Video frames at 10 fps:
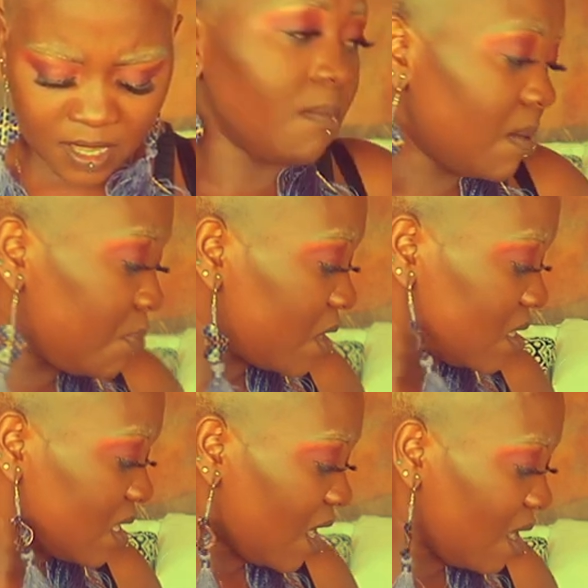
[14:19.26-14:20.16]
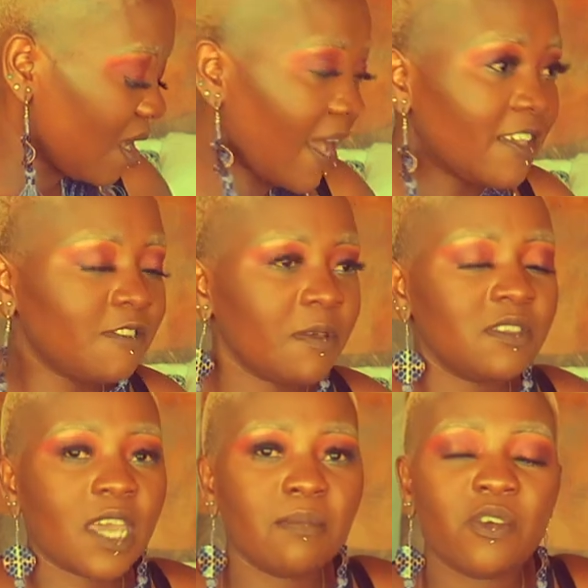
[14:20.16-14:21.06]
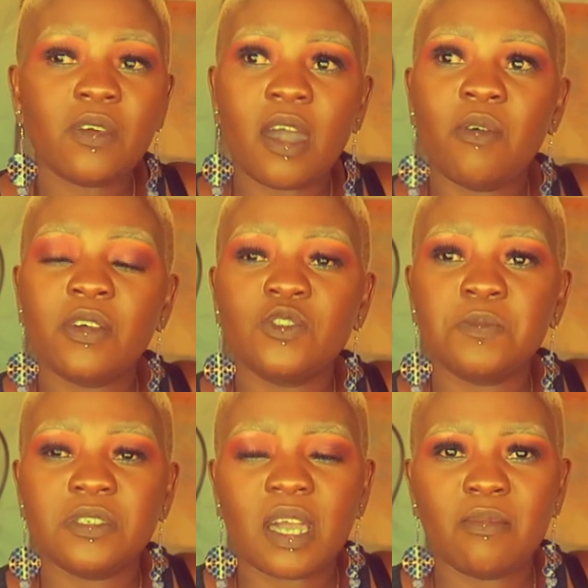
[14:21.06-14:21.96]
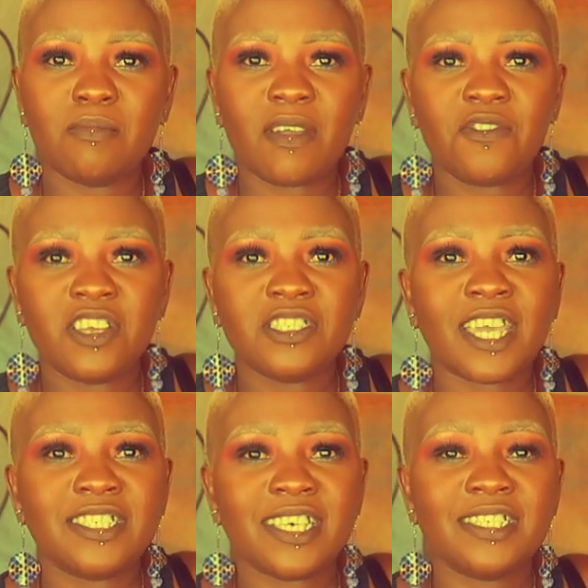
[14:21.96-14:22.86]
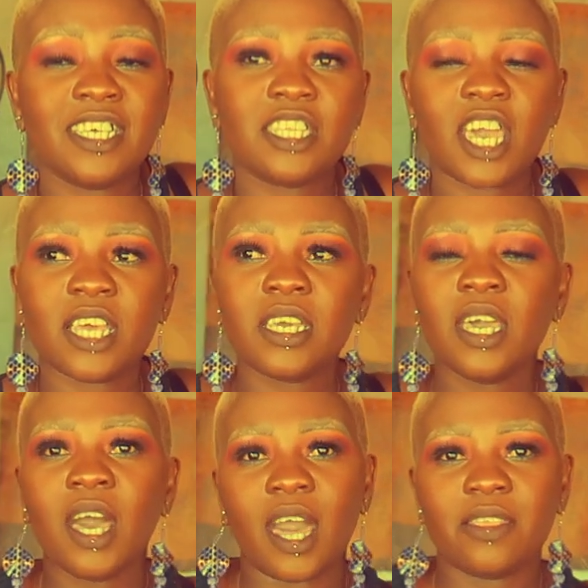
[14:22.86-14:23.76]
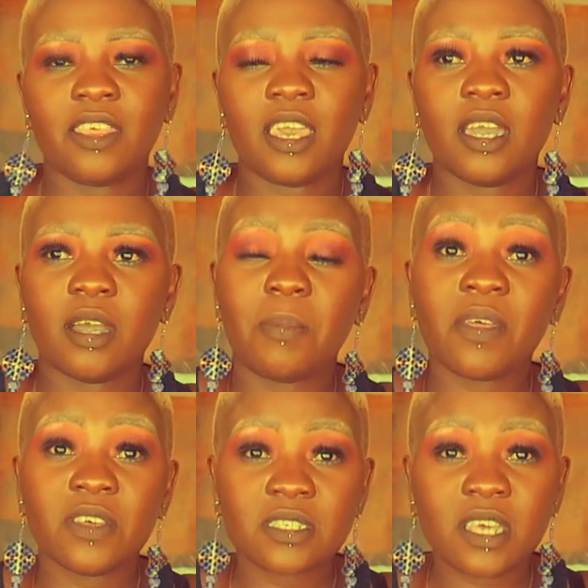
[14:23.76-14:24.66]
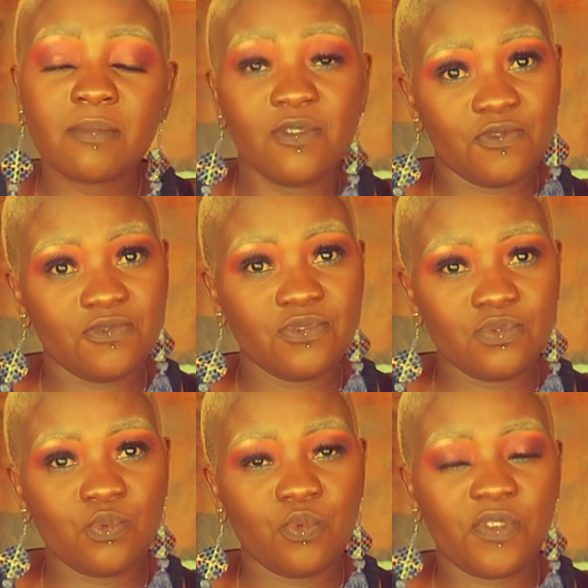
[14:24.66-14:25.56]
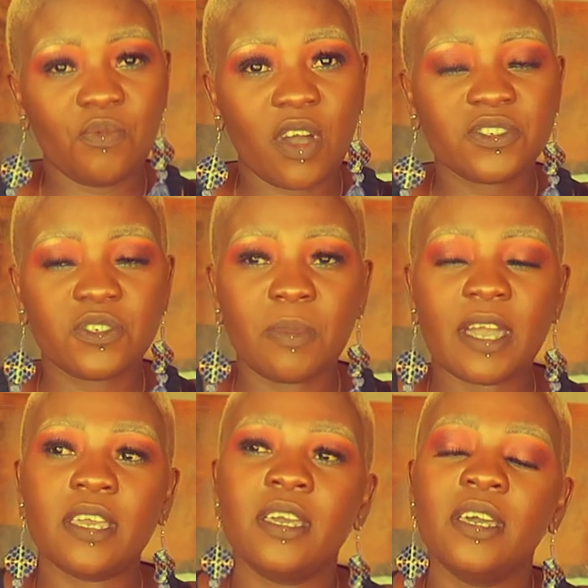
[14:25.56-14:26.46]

My birthday, I spent time with, I want to spend time with my friends. I just did that. I think by this time you watched my